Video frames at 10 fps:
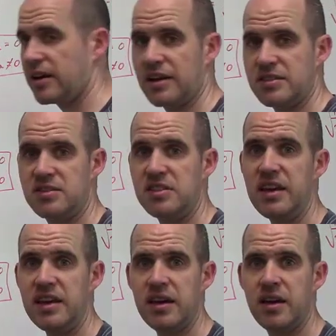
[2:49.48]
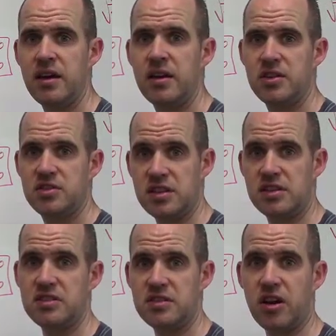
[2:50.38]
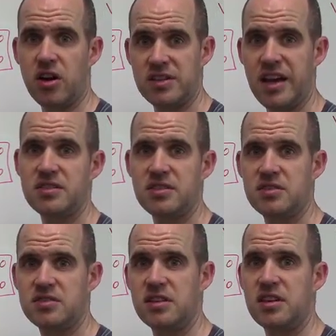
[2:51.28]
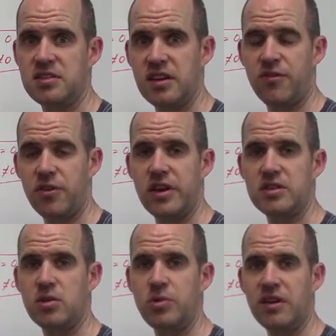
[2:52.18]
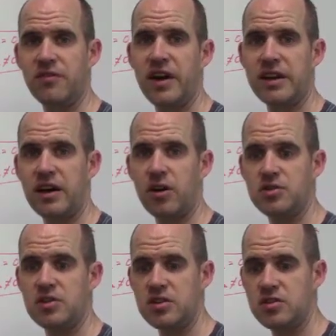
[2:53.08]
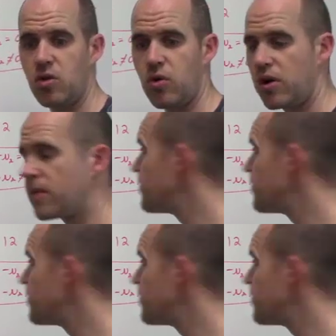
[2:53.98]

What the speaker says: a z statistic, our test statistic for this, so we can find out our z-score.